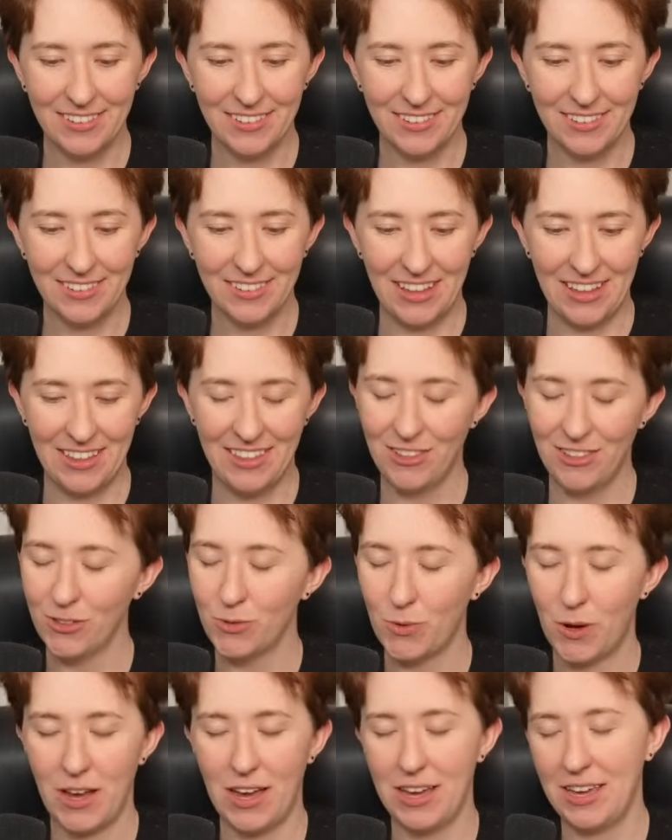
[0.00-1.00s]
like, this is
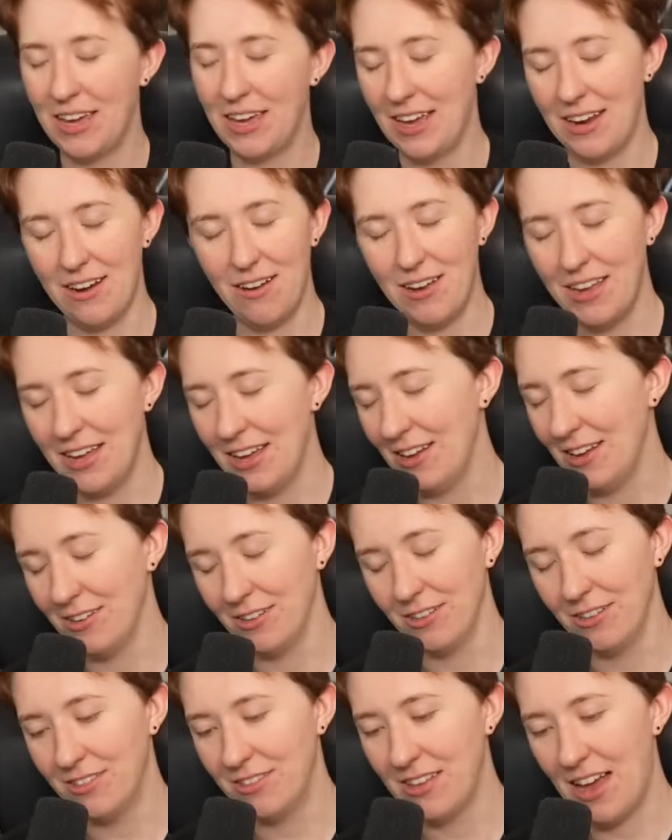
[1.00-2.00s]
why I cannot handle
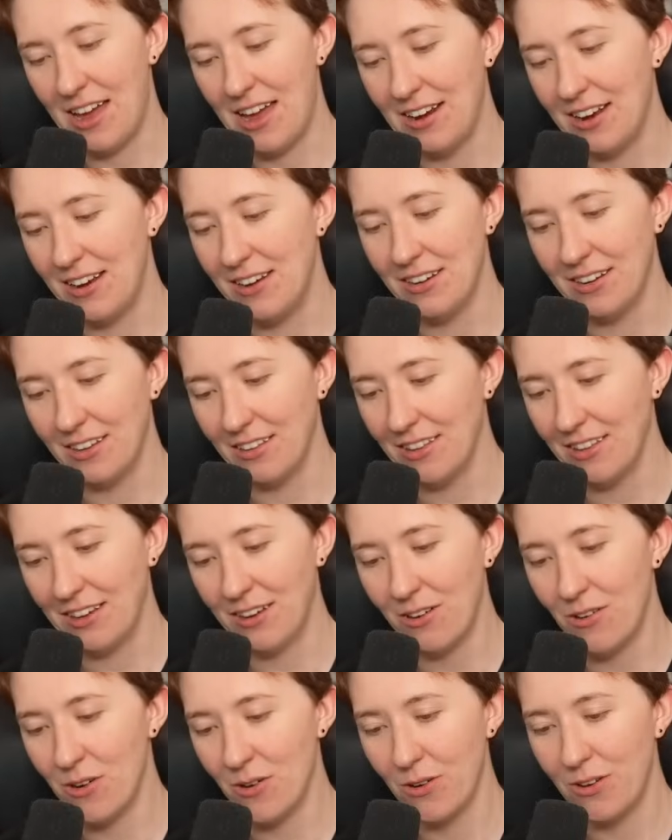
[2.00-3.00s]
a sad ending. Like,
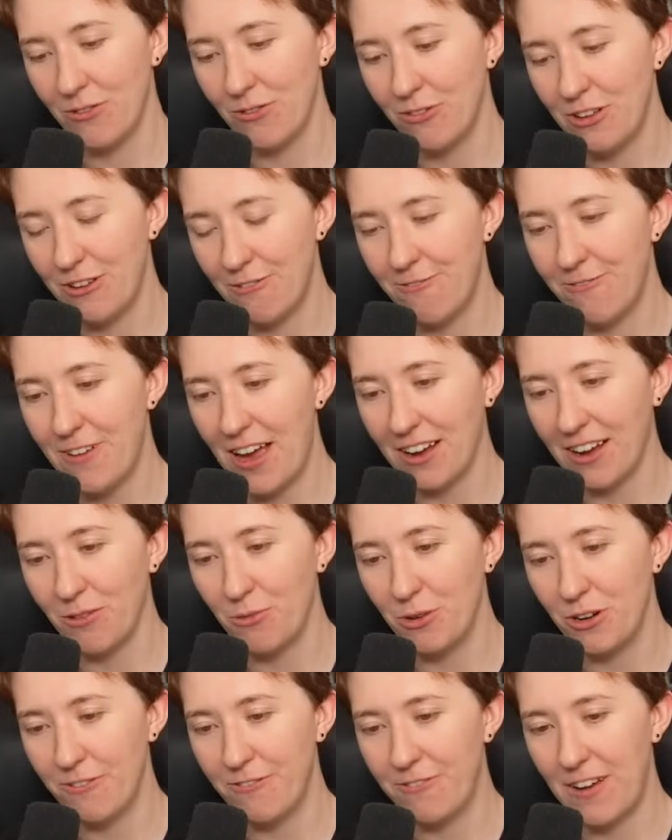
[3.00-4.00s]
oh, it
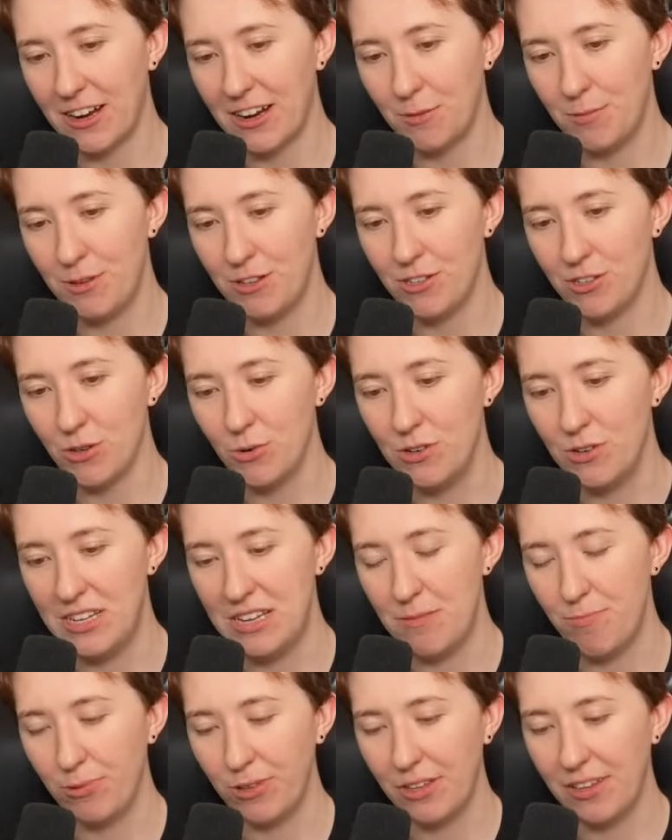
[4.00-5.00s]
would affect me so
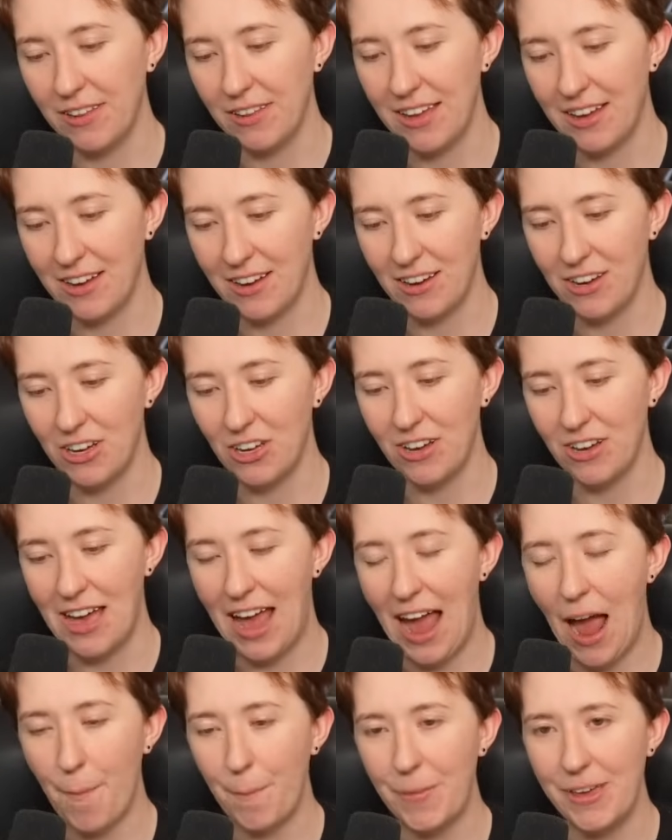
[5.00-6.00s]
deeply. Like, a
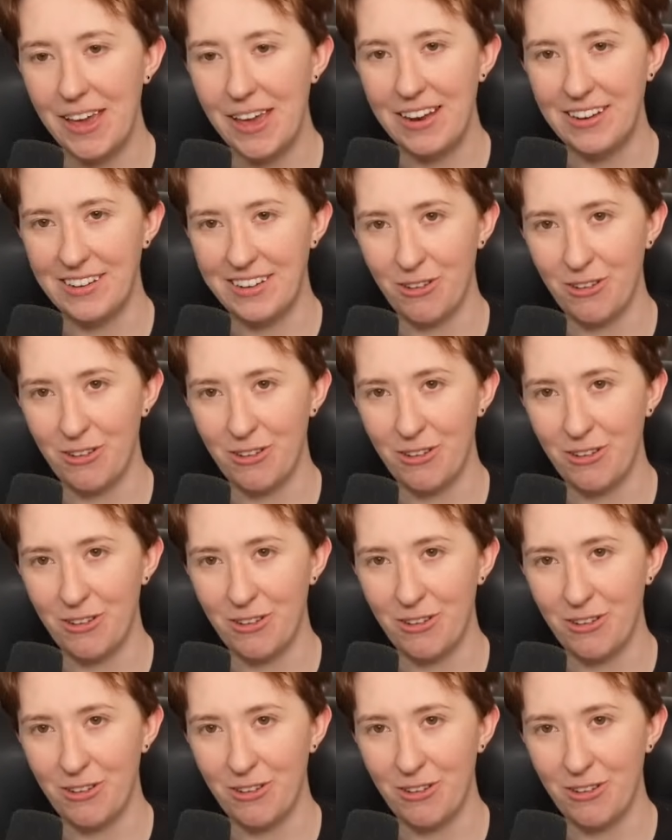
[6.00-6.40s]
happy ending